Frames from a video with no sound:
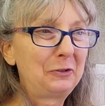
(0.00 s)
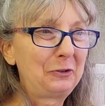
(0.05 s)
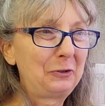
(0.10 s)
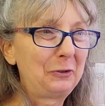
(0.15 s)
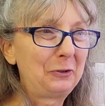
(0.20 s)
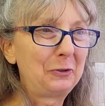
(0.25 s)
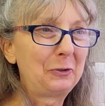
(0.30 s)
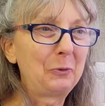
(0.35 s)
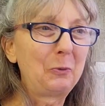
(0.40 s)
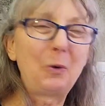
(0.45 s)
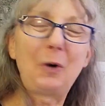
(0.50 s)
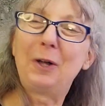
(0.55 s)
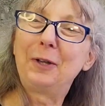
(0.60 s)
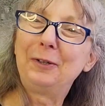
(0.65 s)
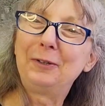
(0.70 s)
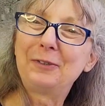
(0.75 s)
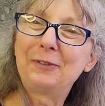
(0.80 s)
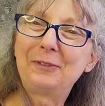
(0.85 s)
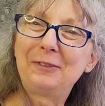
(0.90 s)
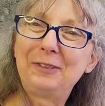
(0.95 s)
turn the
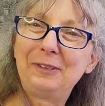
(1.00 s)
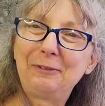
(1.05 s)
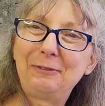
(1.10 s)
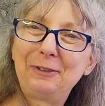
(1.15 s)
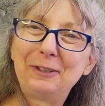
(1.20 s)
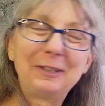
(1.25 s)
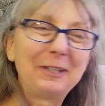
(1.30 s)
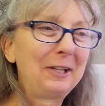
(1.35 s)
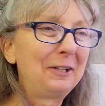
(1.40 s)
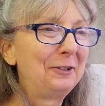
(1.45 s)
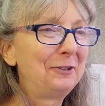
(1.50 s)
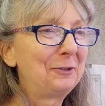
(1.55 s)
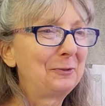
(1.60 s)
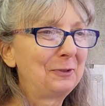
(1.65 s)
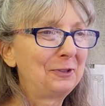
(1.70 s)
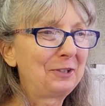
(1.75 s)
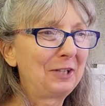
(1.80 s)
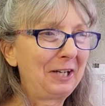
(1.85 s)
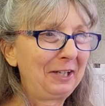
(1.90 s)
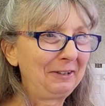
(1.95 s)
waters different colors,
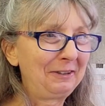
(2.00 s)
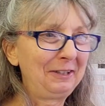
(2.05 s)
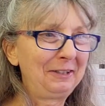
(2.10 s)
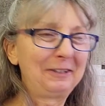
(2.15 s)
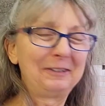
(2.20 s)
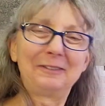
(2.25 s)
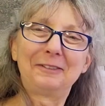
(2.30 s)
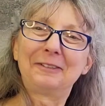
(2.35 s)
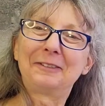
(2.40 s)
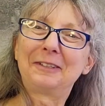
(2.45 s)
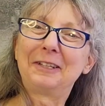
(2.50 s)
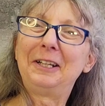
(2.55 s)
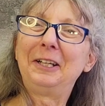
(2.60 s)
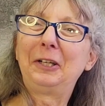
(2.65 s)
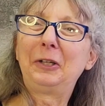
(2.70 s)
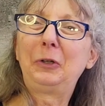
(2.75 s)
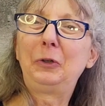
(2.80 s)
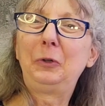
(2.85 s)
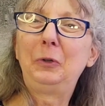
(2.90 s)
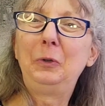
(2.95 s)
which I think is just kind of